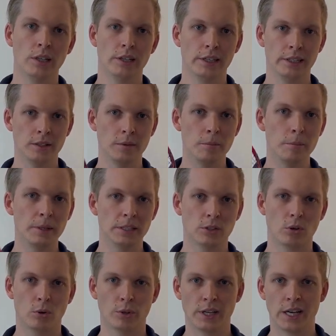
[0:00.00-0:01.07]
in the
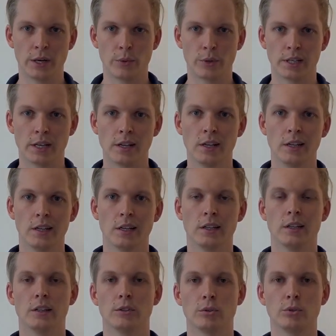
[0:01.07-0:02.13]
midcourt area
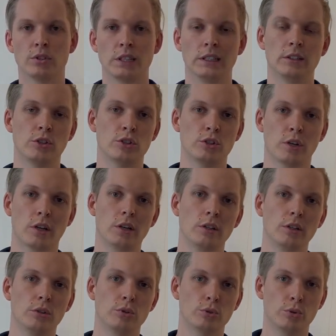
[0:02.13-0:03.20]
to send the
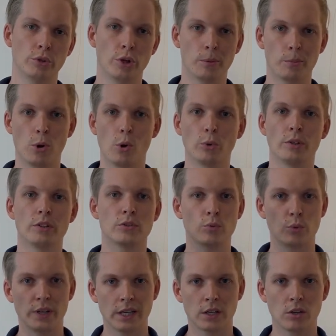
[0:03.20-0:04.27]
shuttle to the opponent's
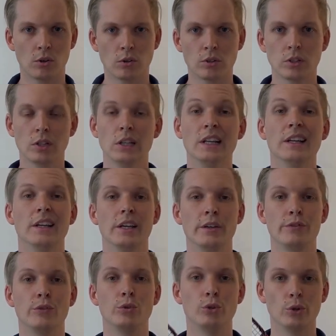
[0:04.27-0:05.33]
rear court
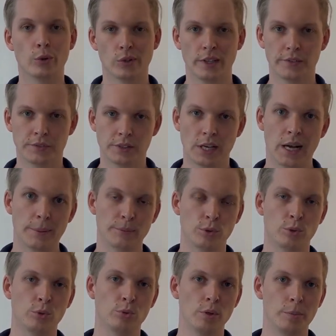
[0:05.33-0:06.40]
if you don't have time to
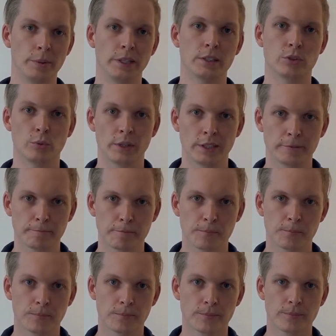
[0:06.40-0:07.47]
do a big swing.
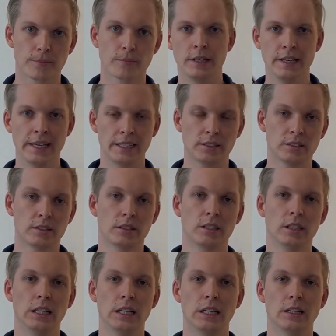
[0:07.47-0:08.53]
Next,
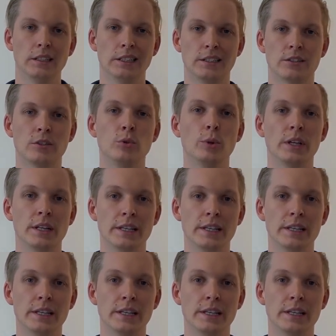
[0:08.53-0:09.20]
let's look at